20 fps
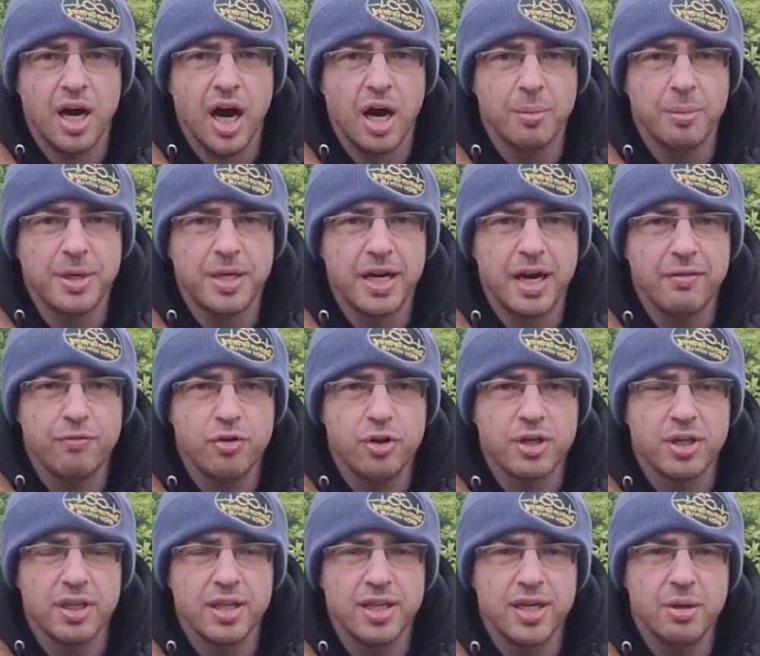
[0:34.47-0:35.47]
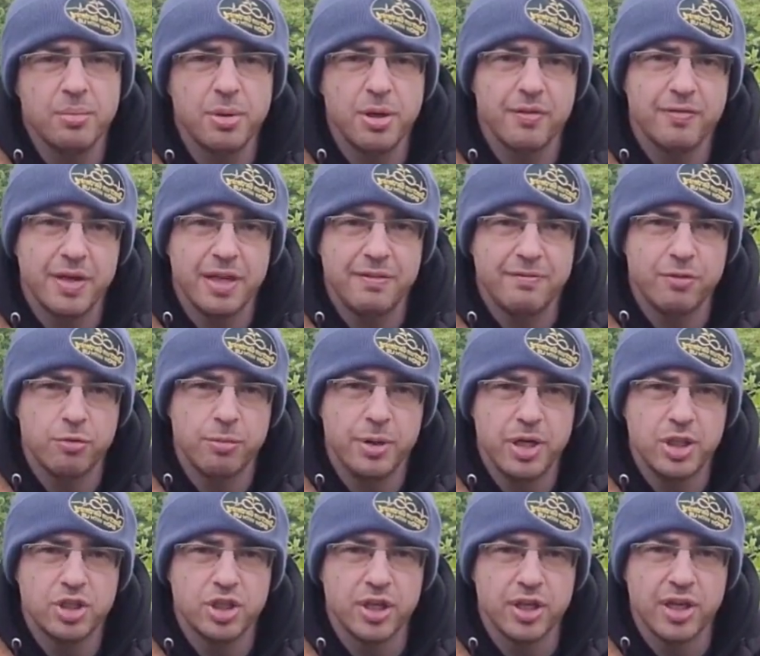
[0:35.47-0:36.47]
I'll be covering a little bit of
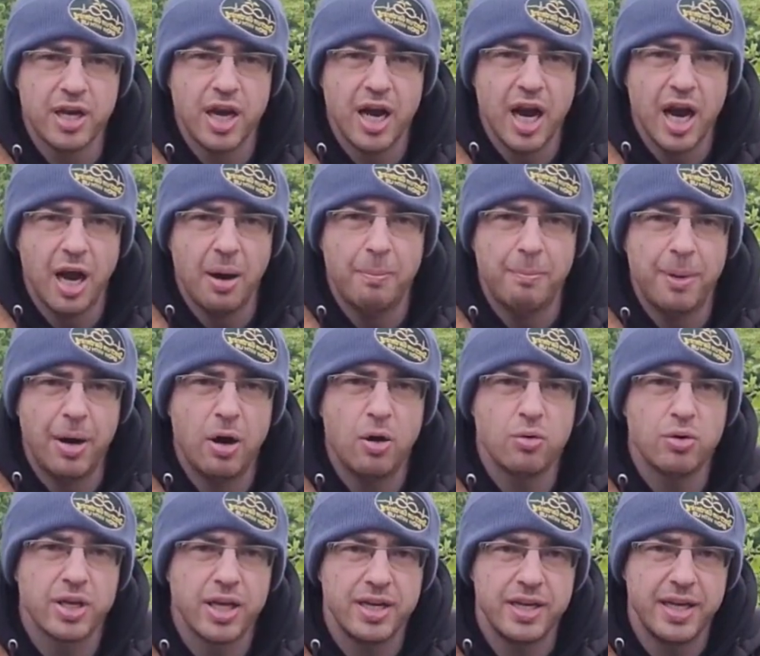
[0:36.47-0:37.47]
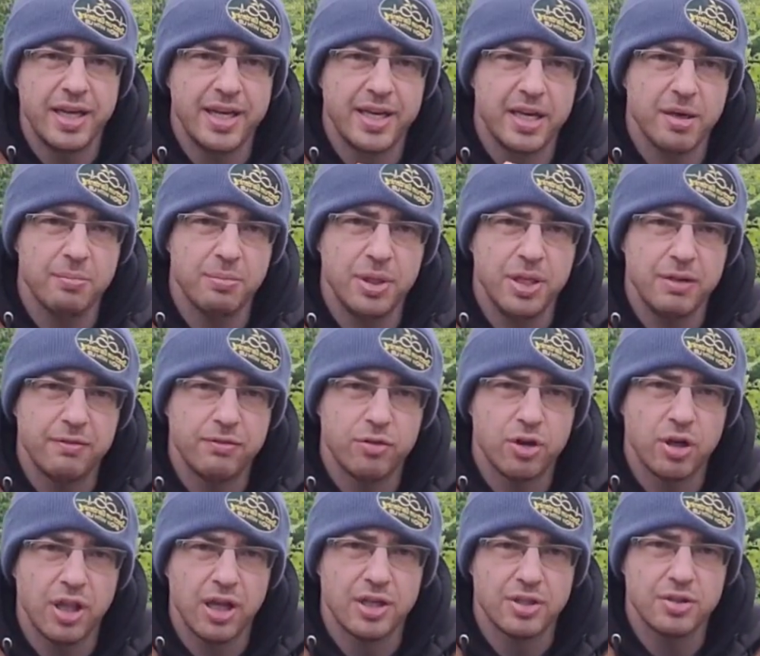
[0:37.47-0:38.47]
information about an incomplete
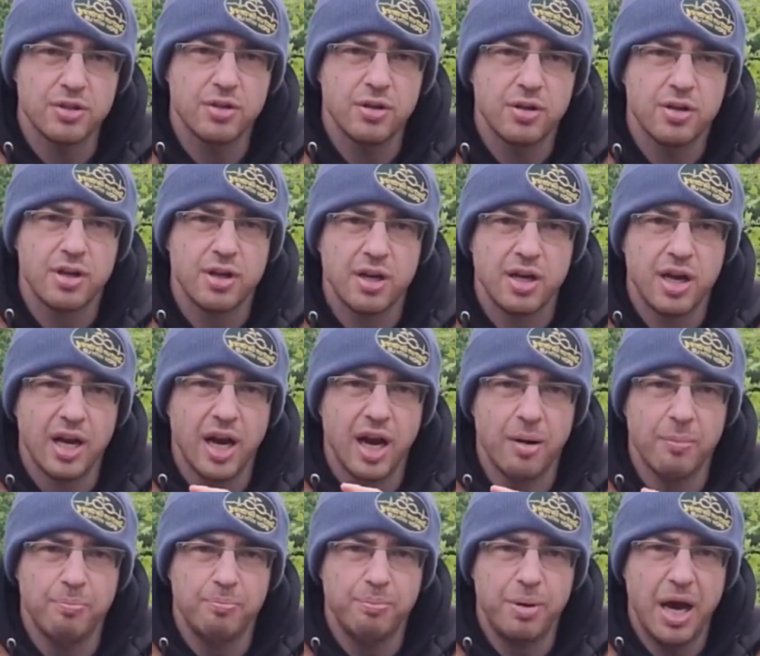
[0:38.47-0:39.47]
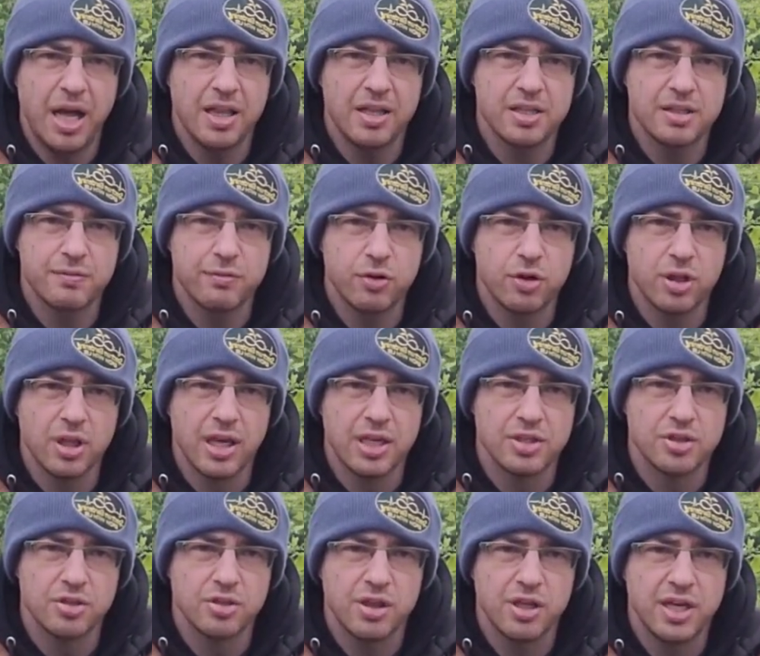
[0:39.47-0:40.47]
fertilizer, a balanced
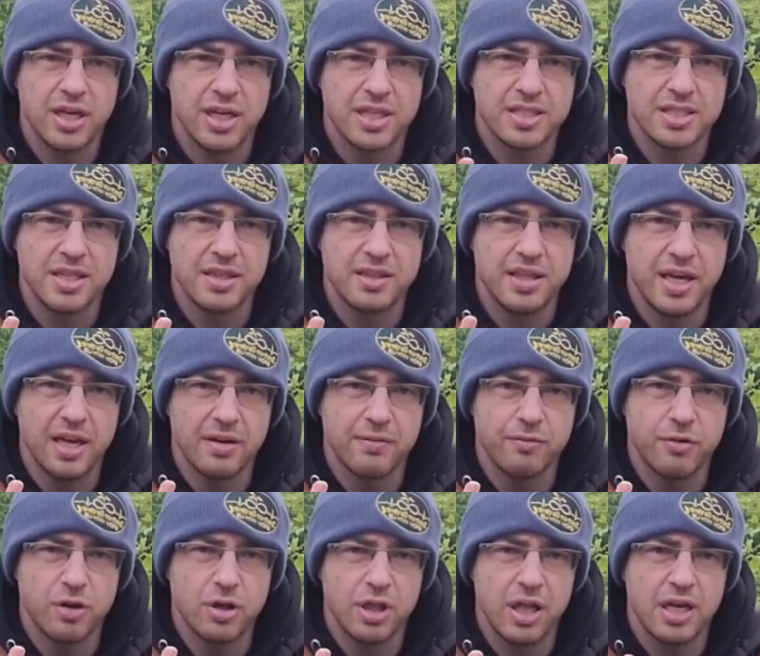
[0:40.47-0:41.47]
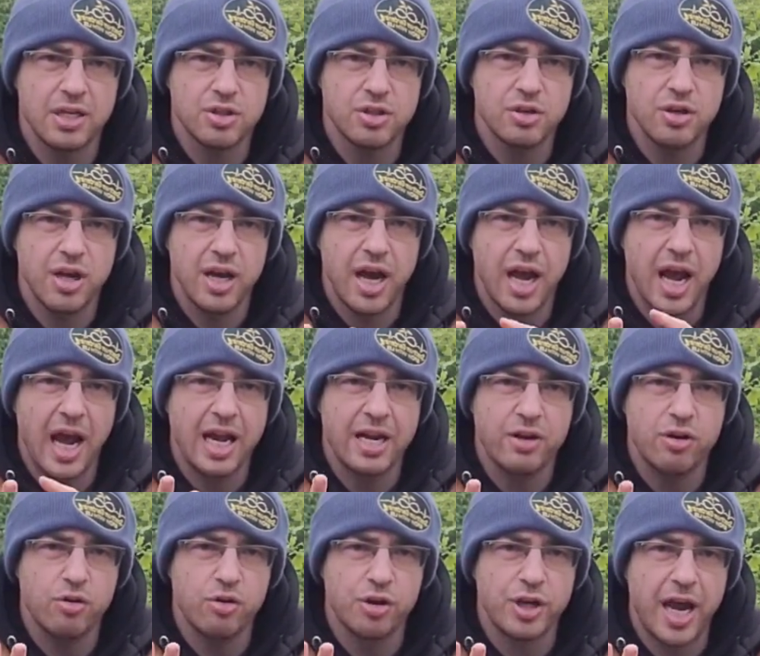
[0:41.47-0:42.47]
fertilizer, a synthetic fertilizer, and
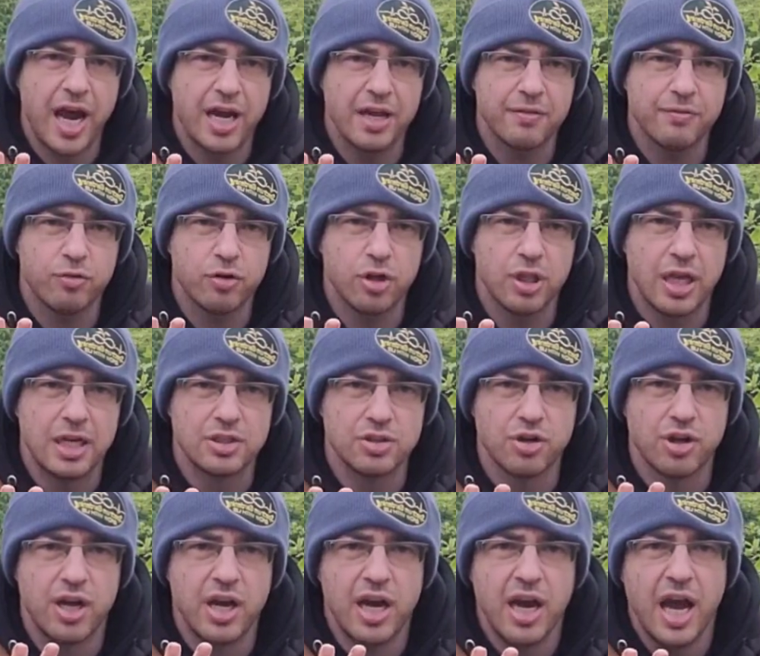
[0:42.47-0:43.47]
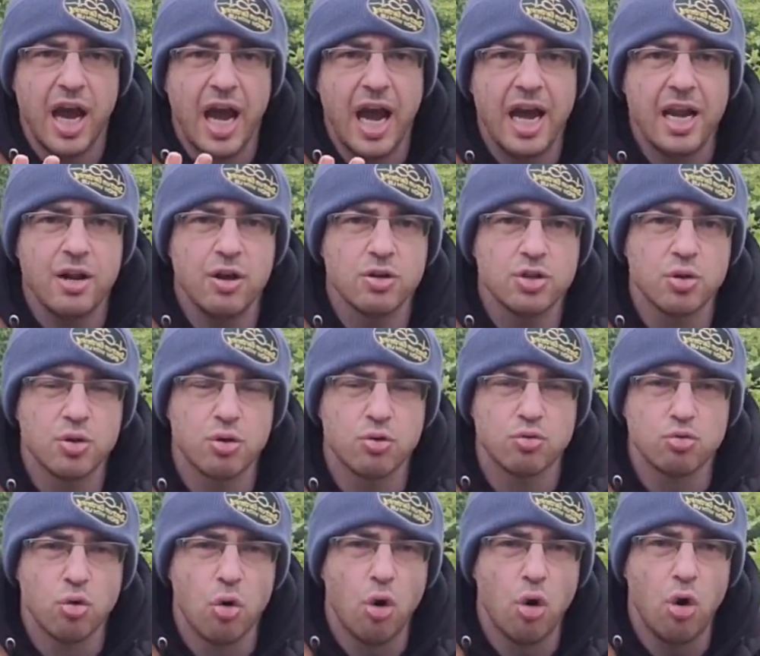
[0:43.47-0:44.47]
an organic fertilizer, and also the
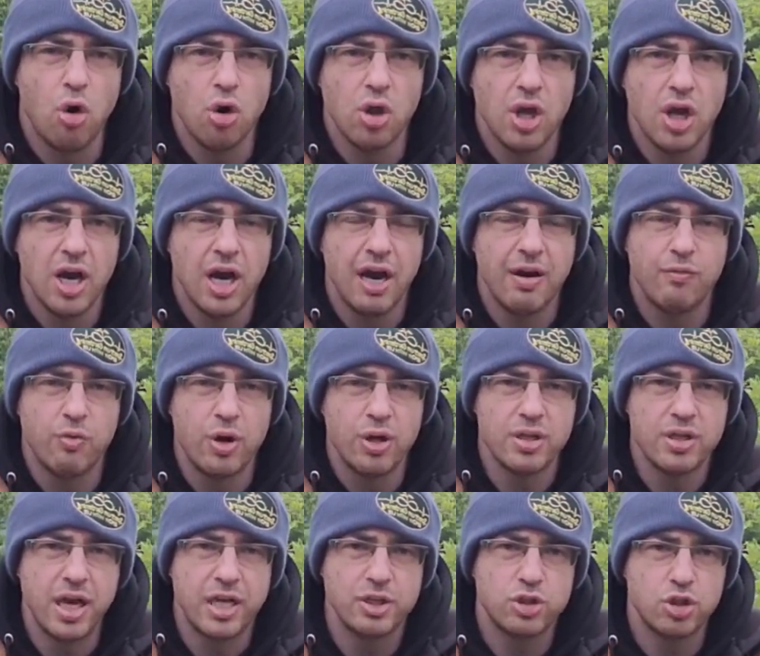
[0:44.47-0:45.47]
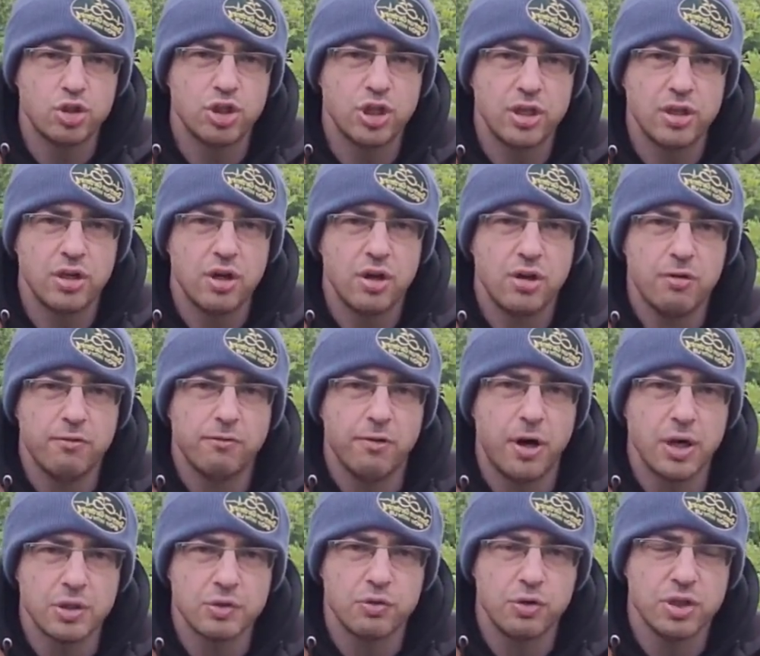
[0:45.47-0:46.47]
role of what nitrogen,
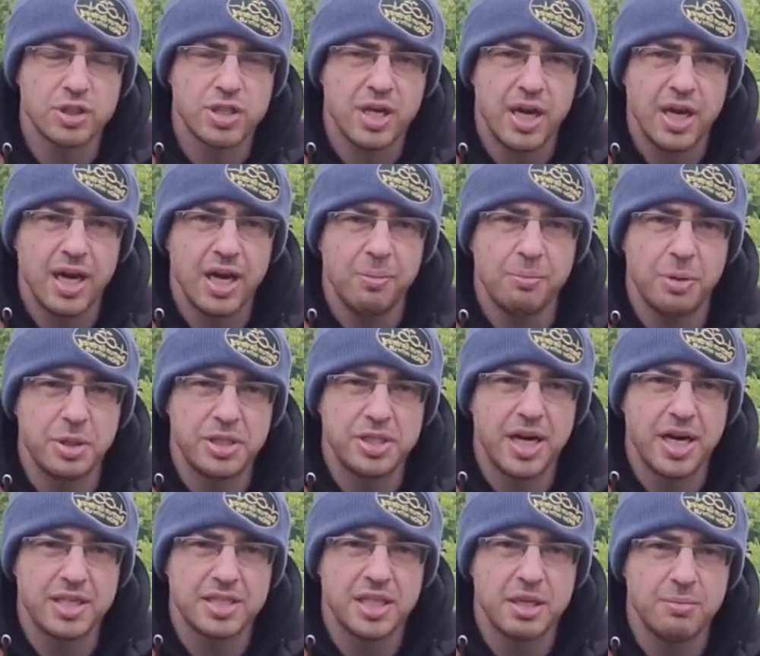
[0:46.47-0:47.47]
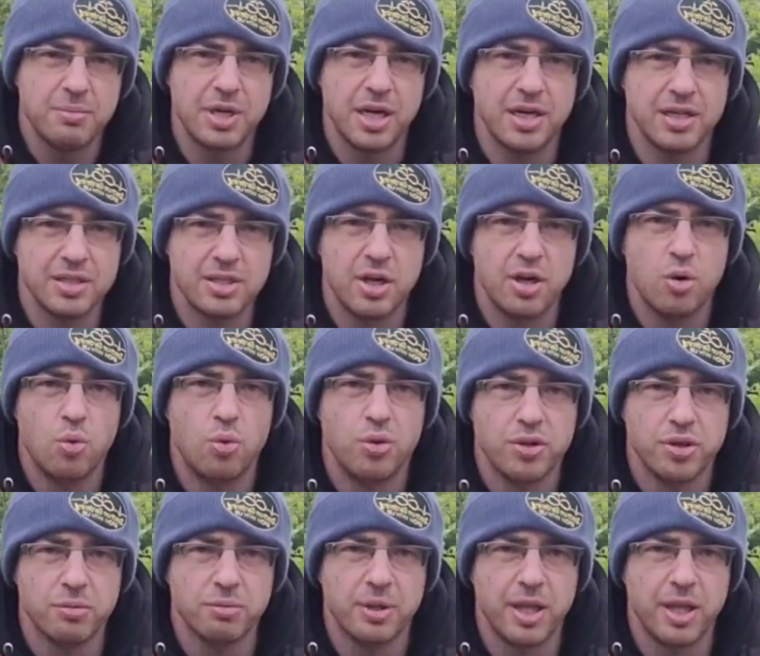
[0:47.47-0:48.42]
phosphorus, and potassium does with the